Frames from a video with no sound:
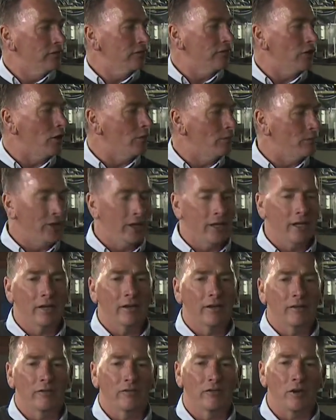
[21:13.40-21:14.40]
from
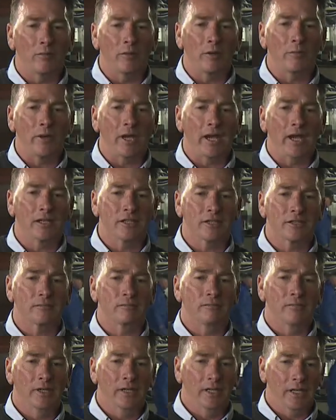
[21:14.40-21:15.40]
the, from the pens
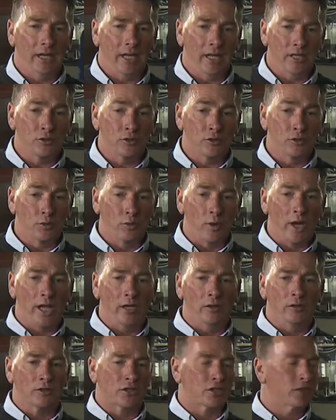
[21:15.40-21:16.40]
into
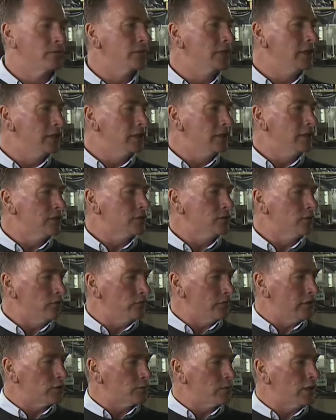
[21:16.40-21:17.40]
wells, so
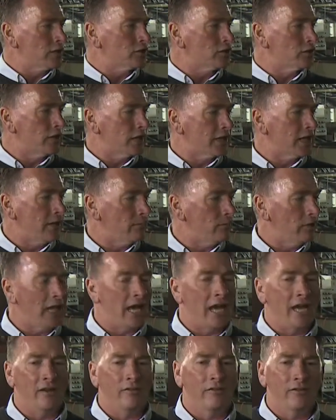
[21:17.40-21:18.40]
fish wells, so they're kept
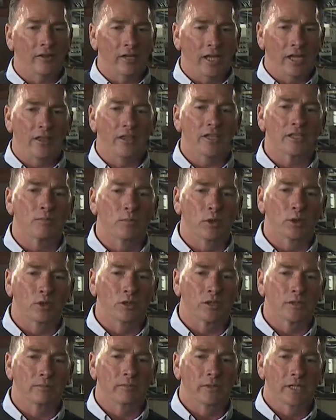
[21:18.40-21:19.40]
live in this
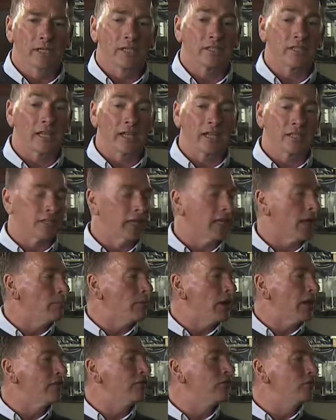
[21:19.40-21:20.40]
boat. It's like, it's like a
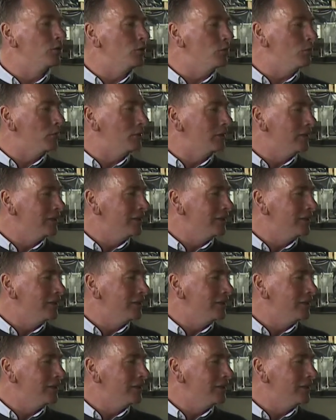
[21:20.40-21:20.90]
big flume,